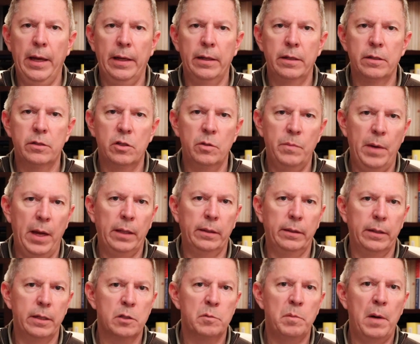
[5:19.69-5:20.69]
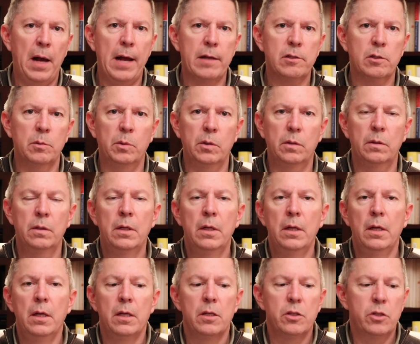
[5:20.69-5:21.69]
and as humanely as possible.
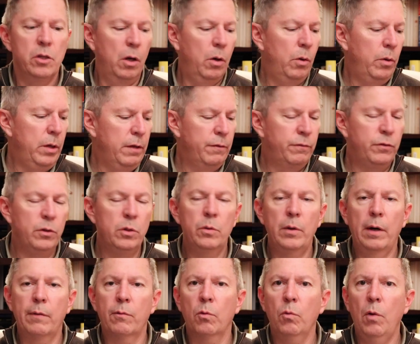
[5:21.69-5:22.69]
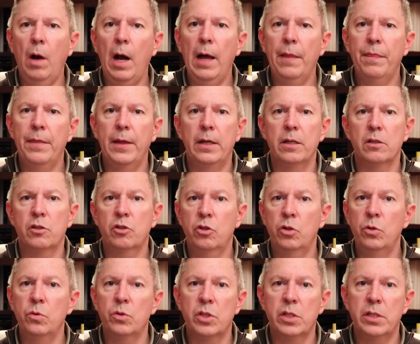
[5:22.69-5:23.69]
So if you have a rod that is
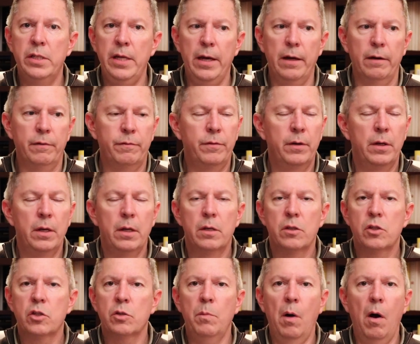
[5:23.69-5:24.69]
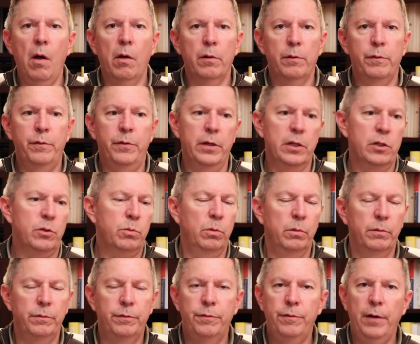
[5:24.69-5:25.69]
too stiff, smaller fish
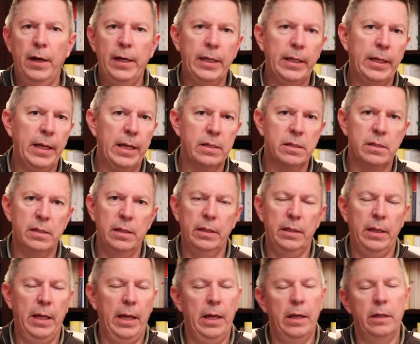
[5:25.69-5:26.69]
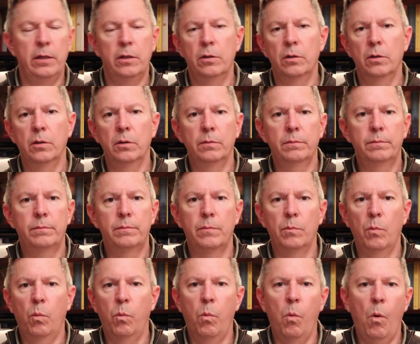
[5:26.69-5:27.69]
will fight against it and you'll
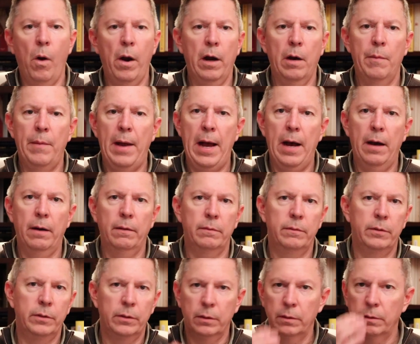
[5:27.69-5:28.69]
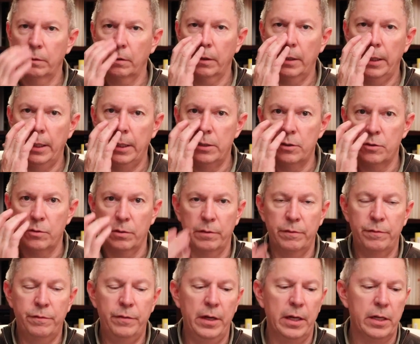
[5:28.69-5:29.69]
wear them out and you'll injure the
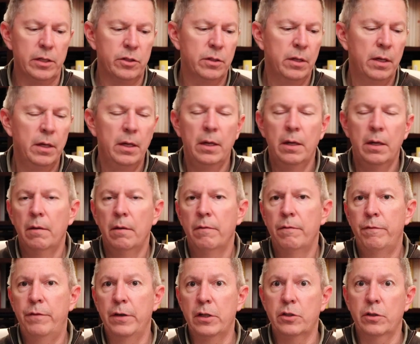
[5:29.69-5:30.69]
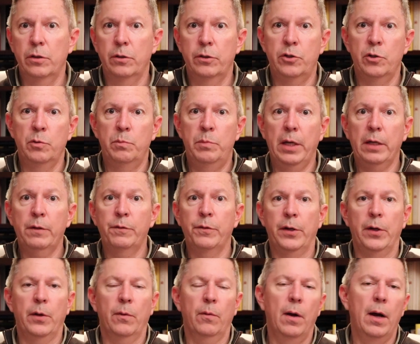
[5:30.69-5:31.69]
fish. Fish that are too big for
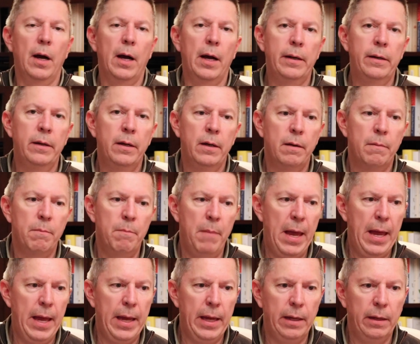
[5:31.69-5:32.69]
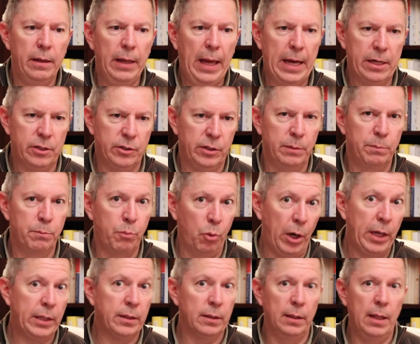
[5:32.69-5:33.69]
your rod may actually
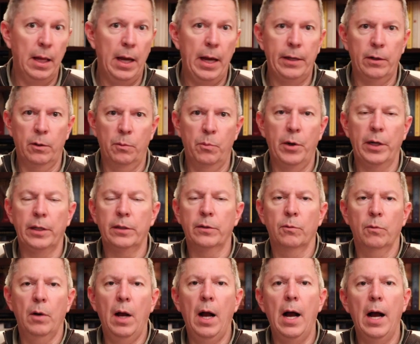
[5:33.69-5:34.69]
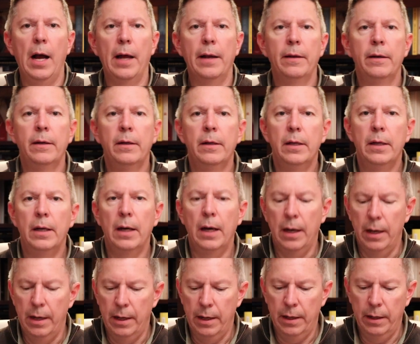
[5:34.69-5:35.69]
break the line or break the rod
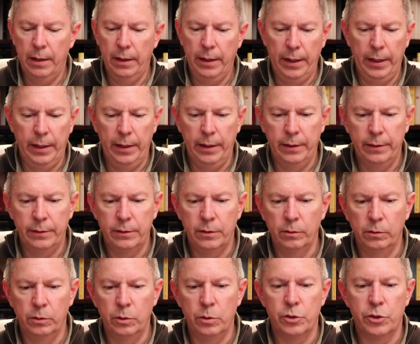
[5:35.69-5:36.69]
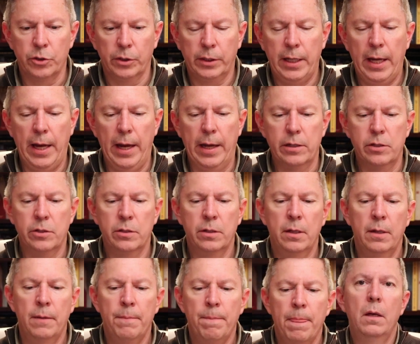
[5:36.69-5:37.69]
and you lose your catch.
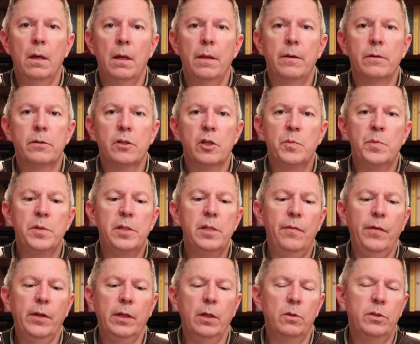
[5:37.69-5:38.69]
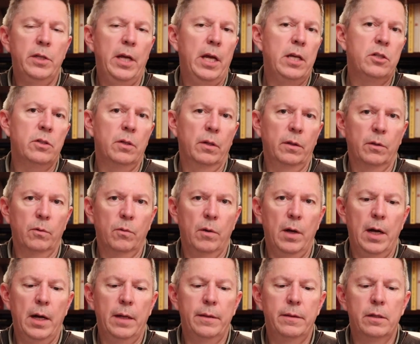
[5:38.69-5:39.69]
There's a specific notation on the
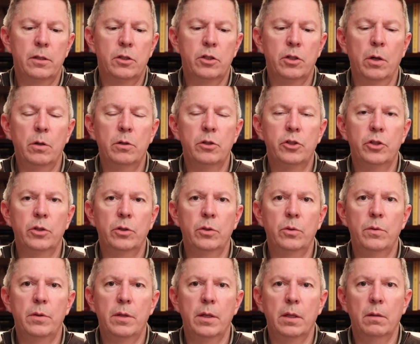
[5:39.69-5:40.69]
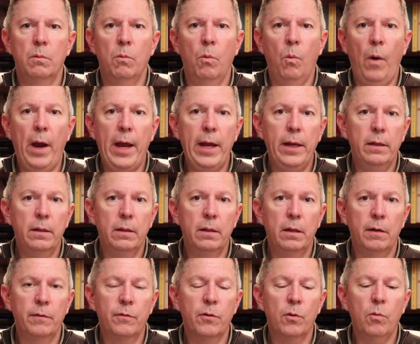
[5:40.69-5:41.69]
rod that shows you the weight
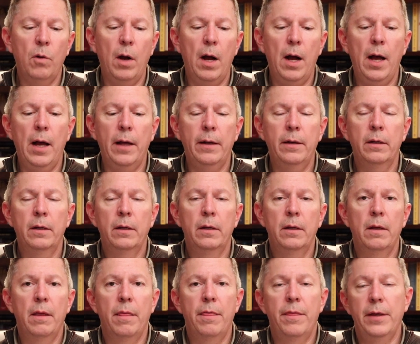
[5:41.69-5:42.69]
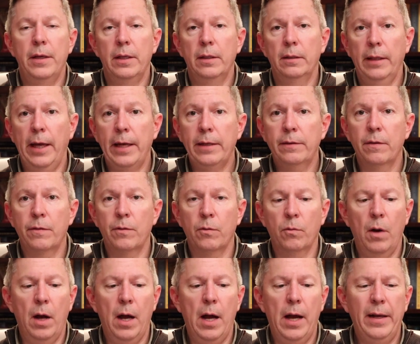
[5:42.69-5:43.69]
of the rod, the length of the
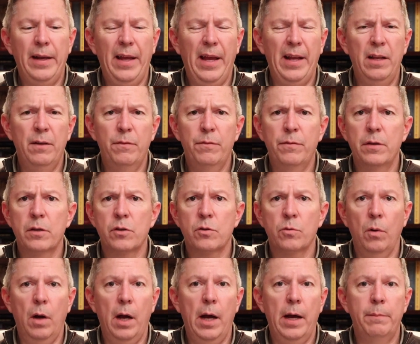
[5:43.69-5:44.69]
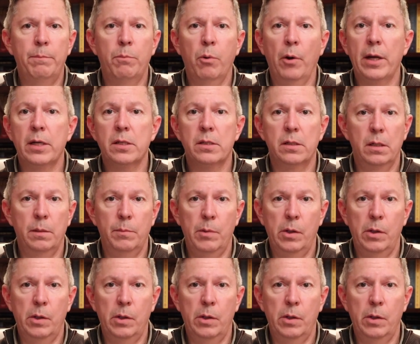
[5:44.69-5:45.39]
rod, and if this rod breaks into